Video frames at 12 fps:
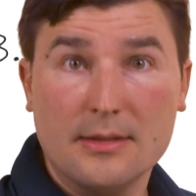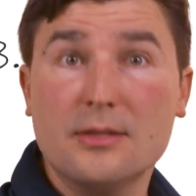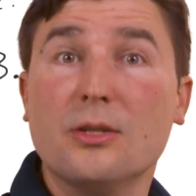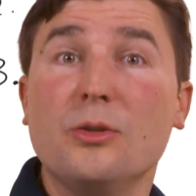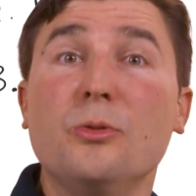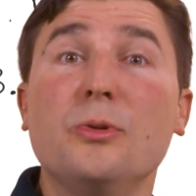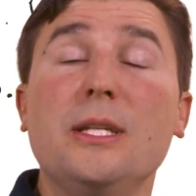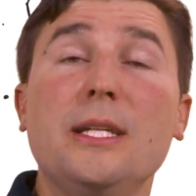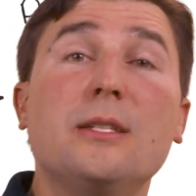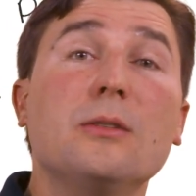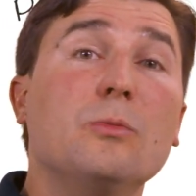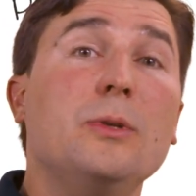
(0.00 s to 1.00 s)
so you would
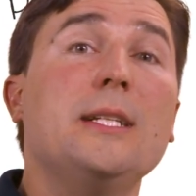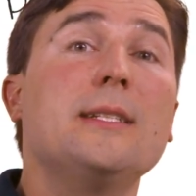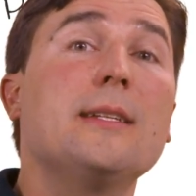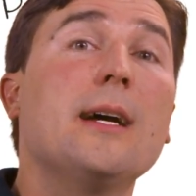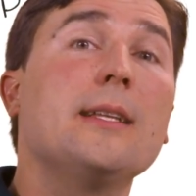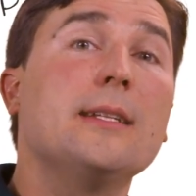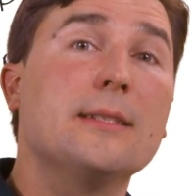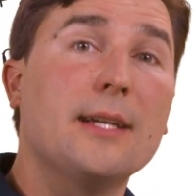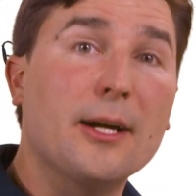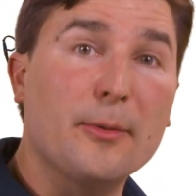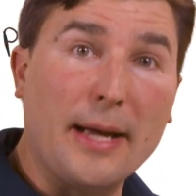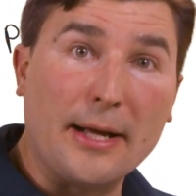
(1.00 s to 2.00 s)
need to redesign the
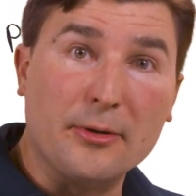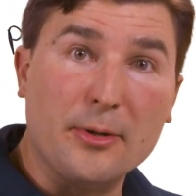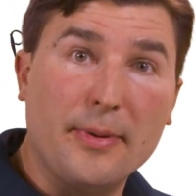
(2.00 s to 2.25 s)
entire battery